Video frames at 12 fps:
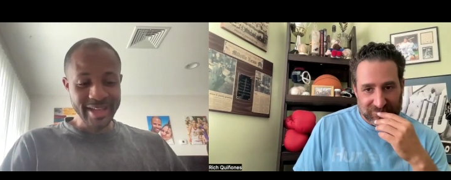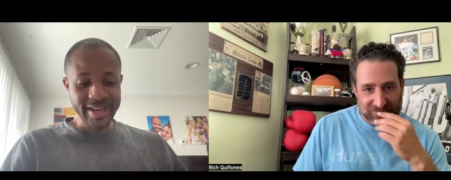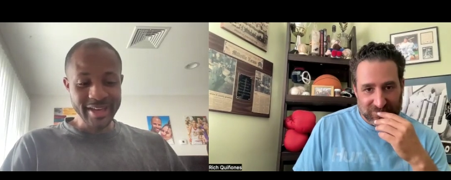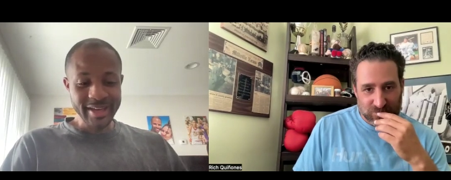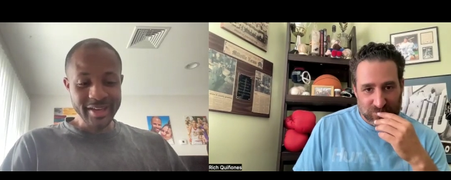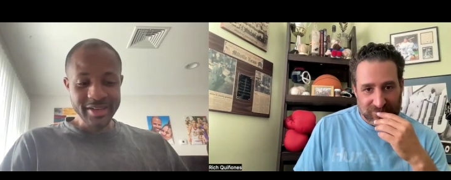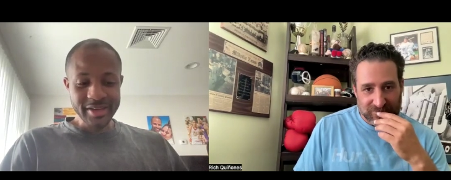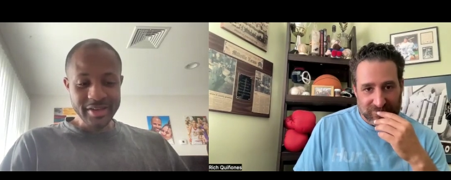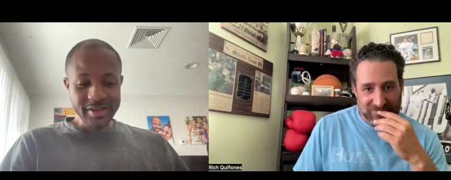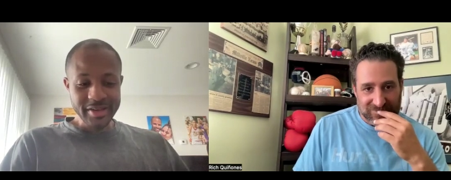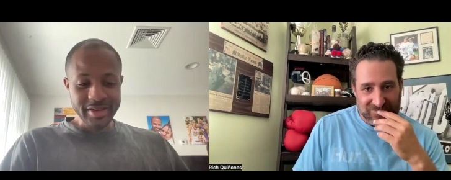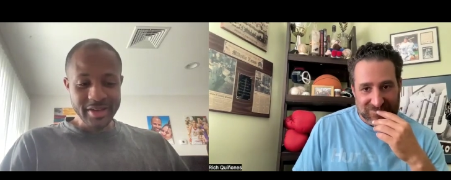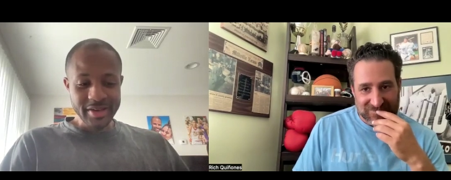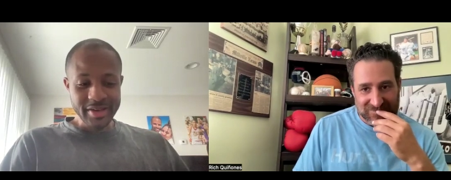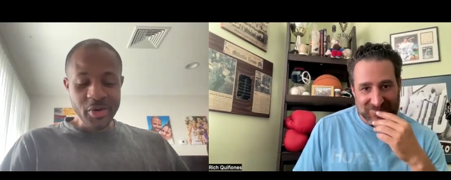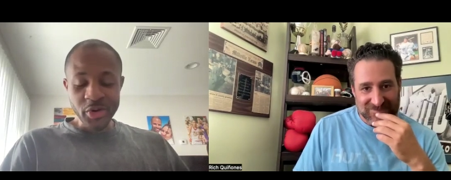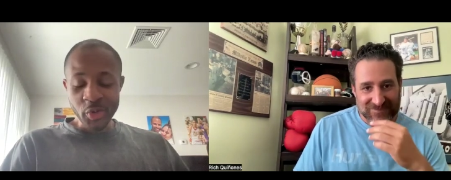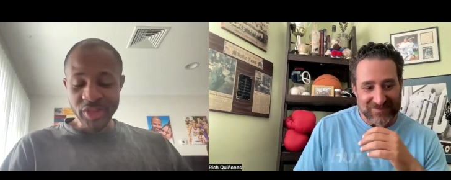Speaker 1: Like,
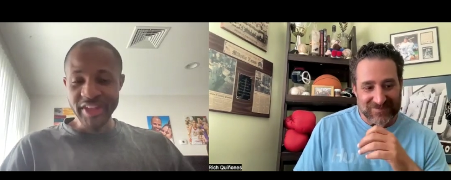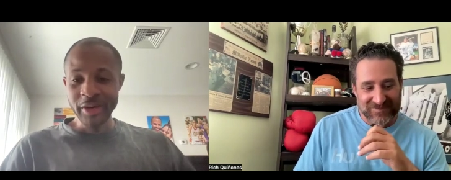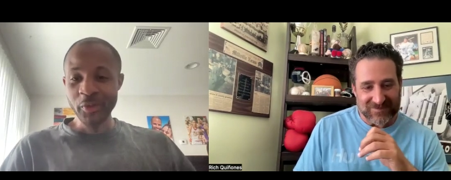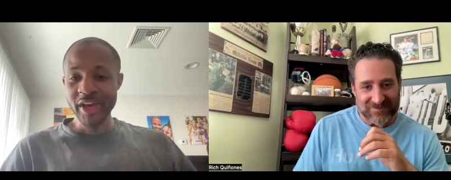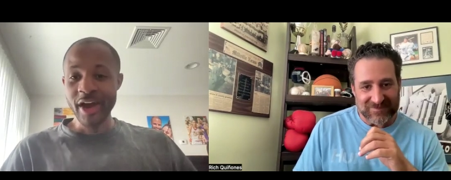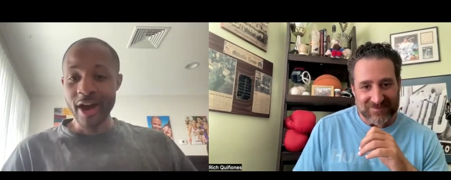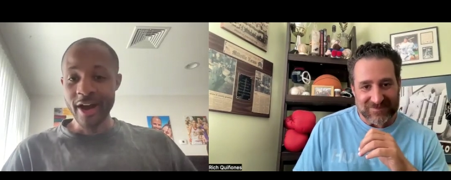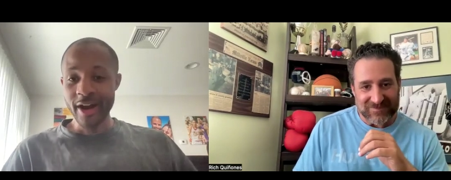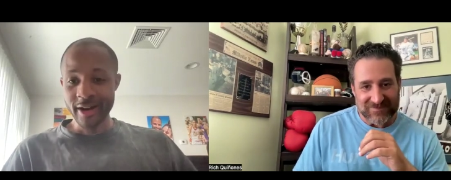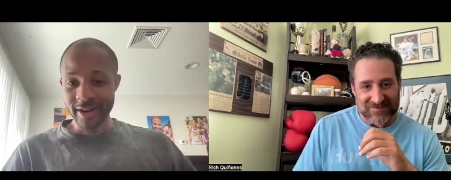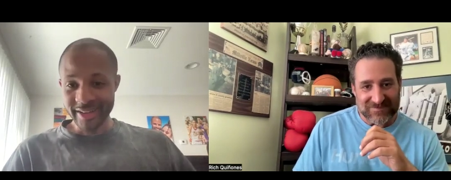who do we think we are?